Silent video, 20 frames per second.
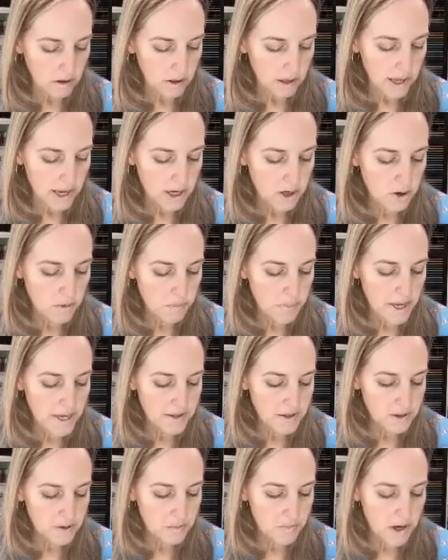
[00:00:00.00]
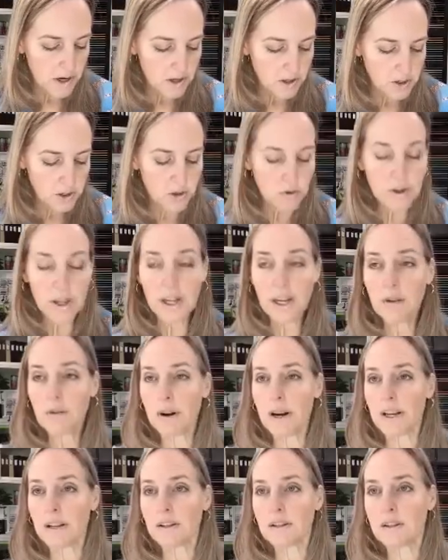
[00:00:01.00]
And your pencil marks you can
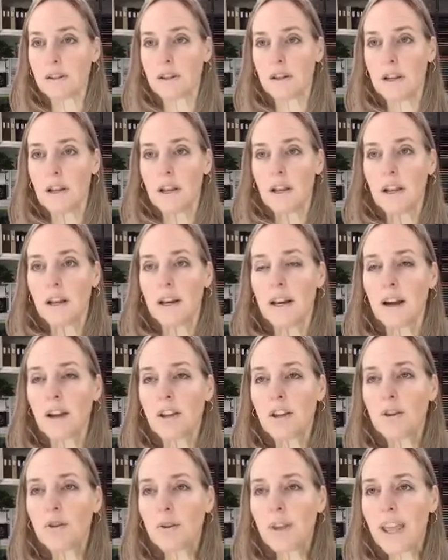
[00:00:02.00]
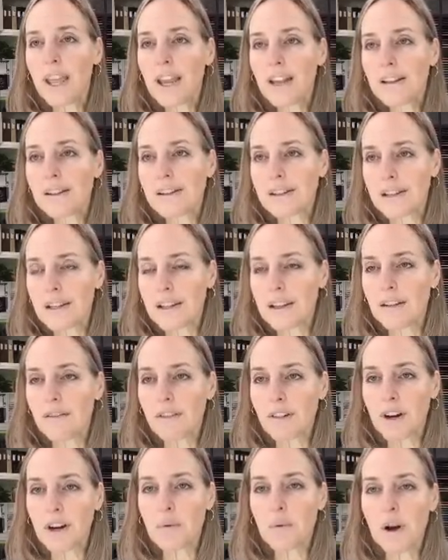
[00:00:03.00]
erase. Now you can't see them
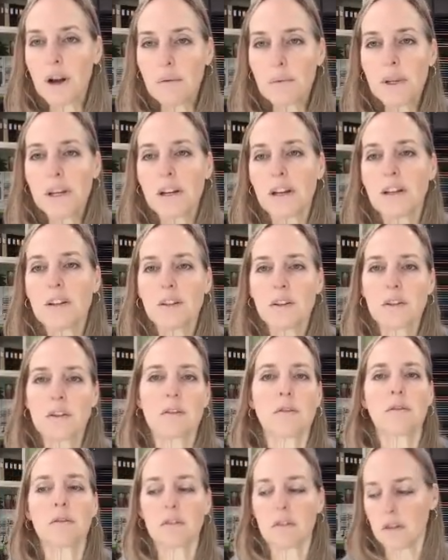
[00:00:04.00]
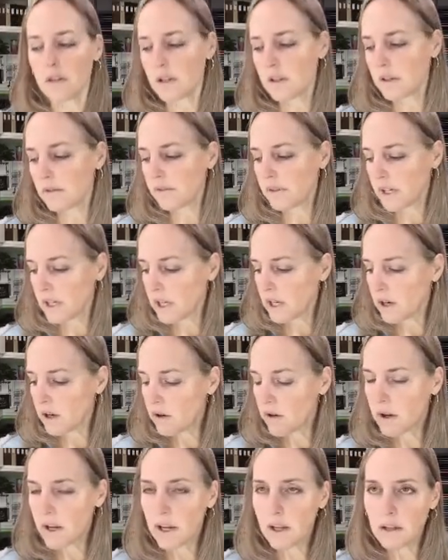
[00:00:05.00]
very well because it's a
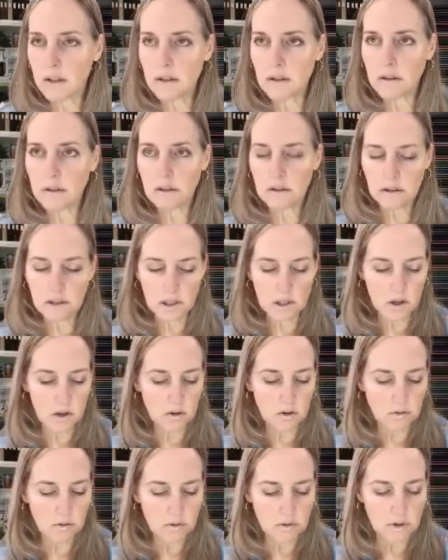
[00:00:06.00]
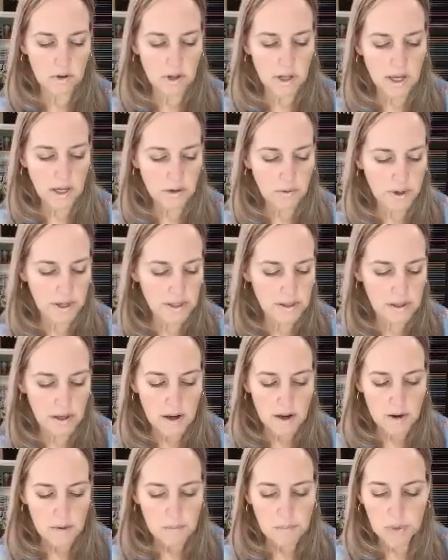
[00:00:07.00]
video and, you know, anyways.
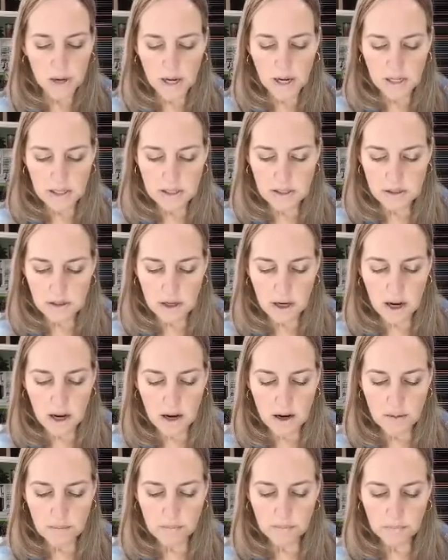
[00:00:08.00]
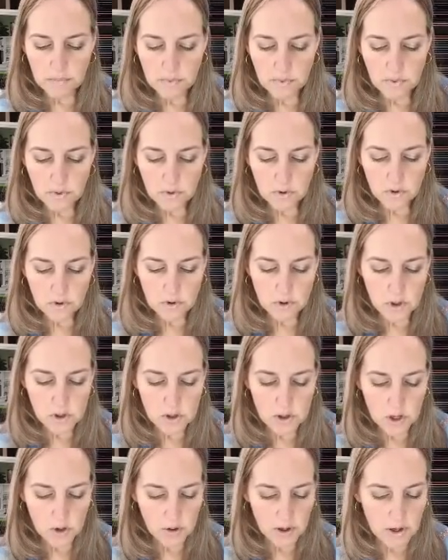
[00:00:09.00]
But just
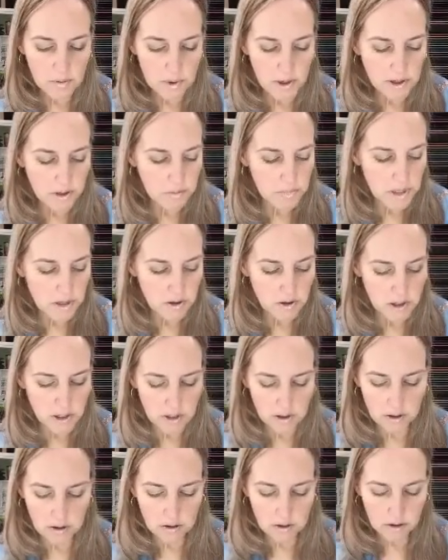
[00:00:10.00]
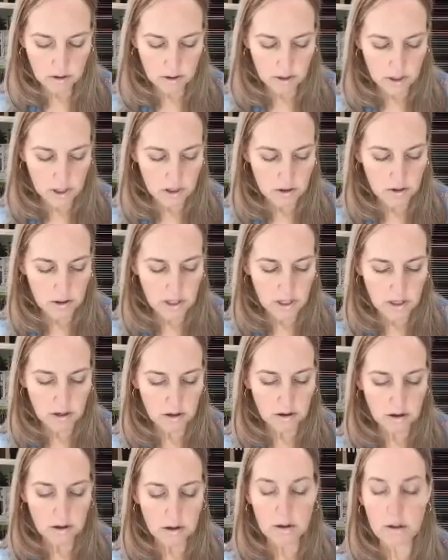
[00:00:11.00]
know that I marked them here, here, here, and
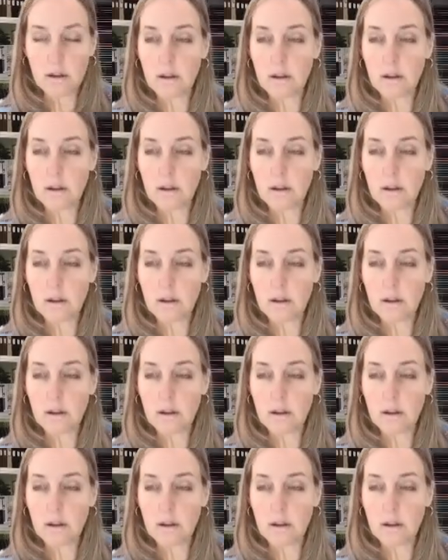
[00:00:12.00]
here.